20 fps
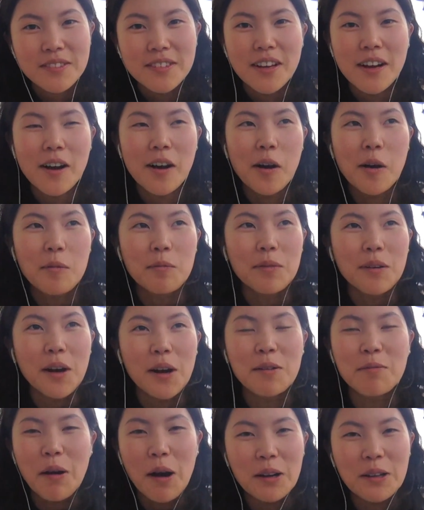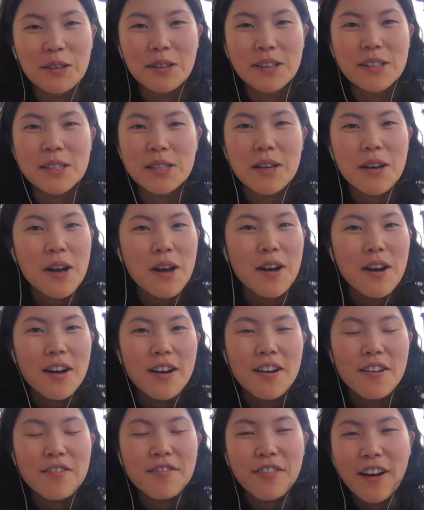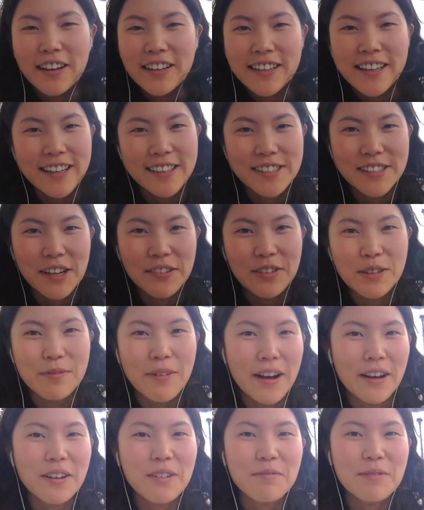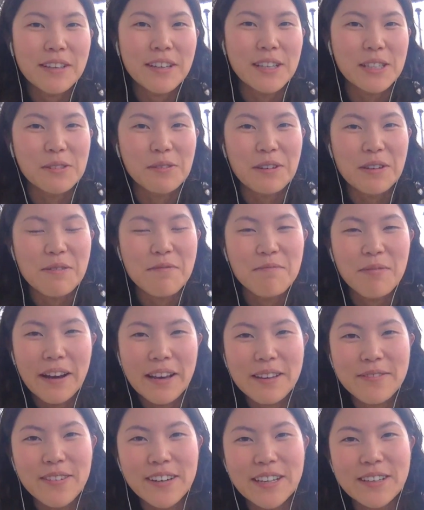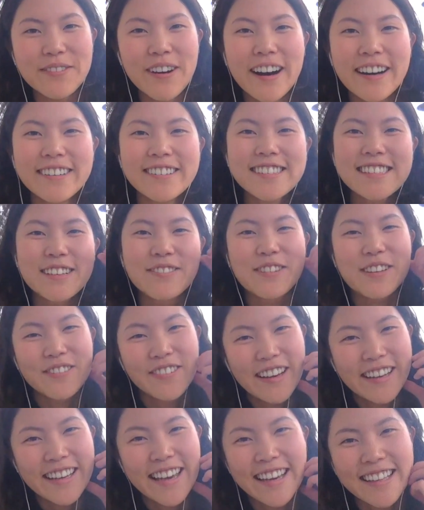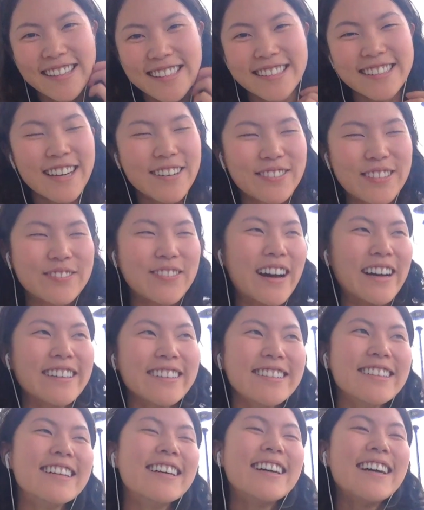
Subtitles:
Our motto is fighting cancer every mile because we bike many miles and we fight cancer every mile.